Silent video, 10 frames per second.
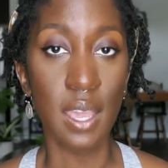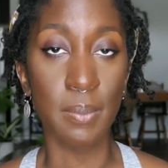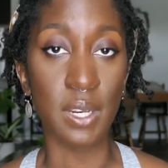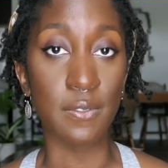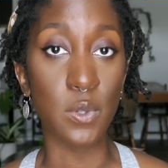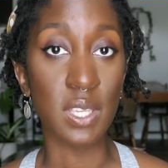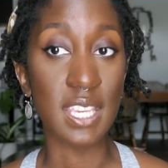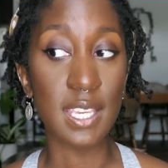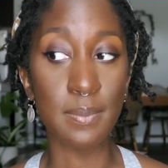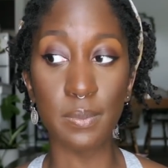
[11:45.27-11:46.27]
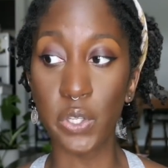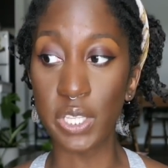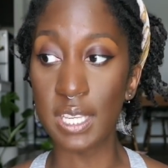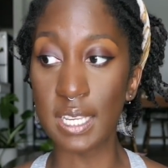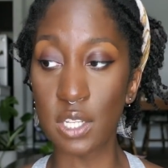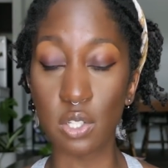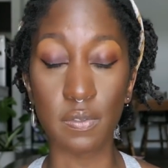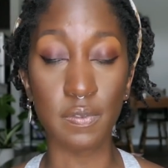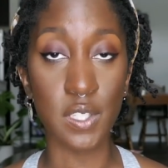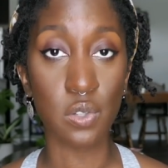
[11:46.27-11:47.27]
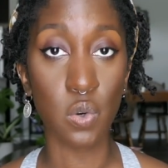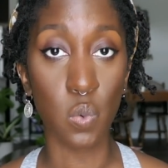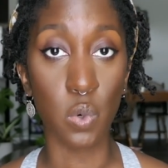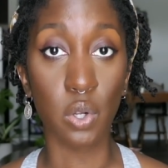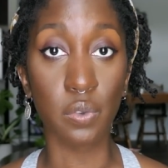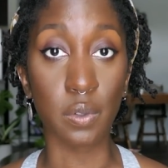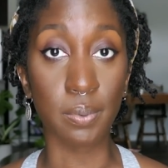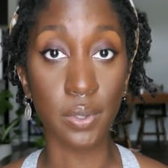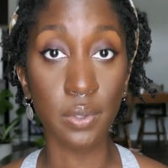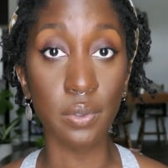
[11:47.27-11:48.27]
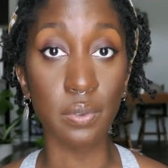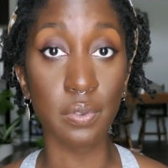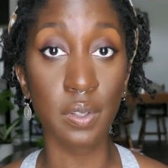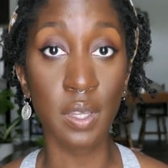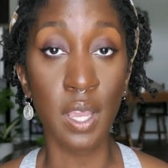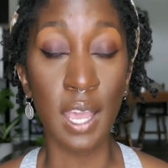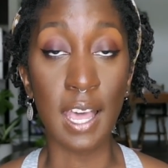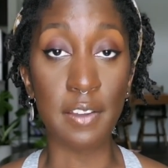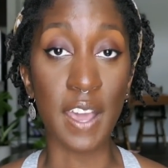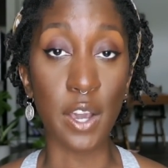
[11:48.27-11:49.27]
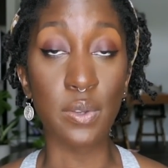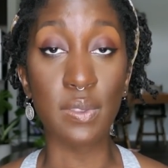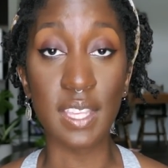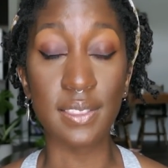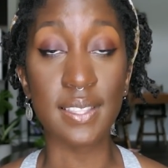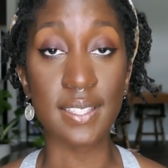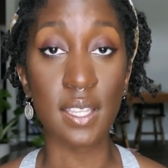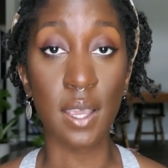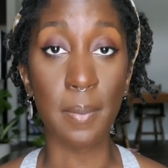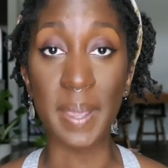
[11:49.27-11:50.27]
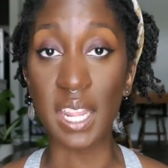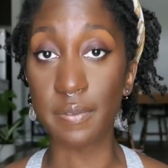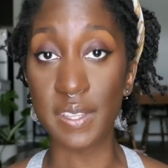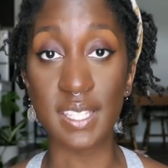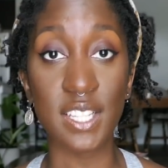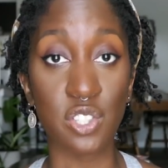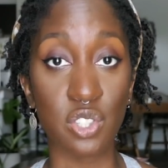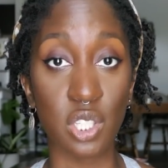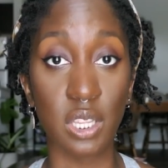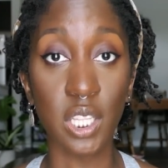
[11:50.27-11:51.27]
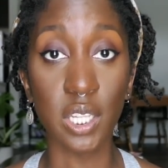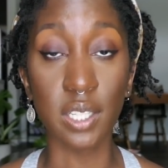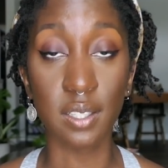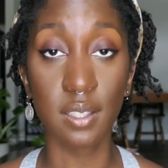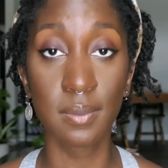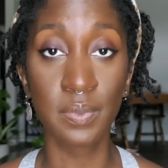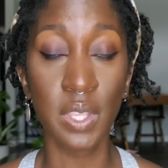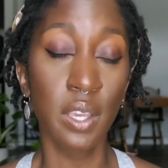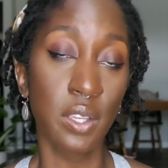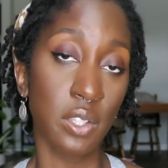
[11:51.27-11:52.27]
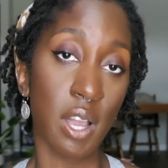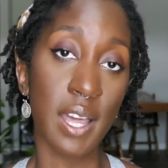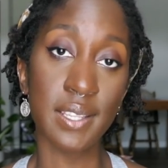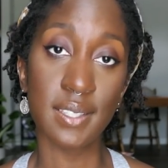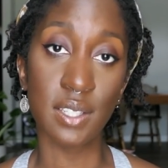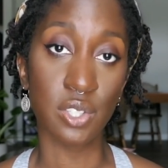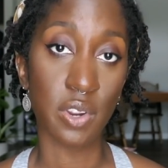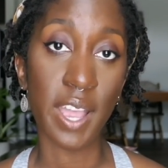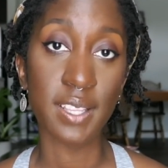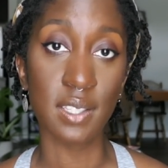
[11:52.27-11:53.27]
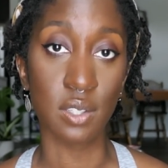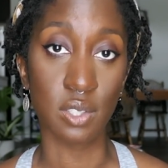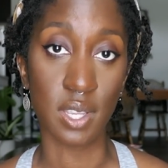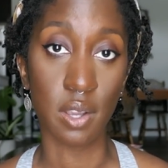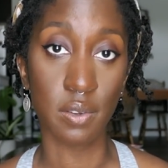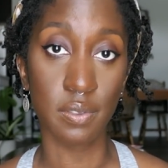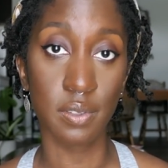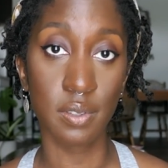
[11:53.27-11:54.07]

But if you keep looking in your physical world for proof of how you think this manifestation should look, you're honestly distracting yourself.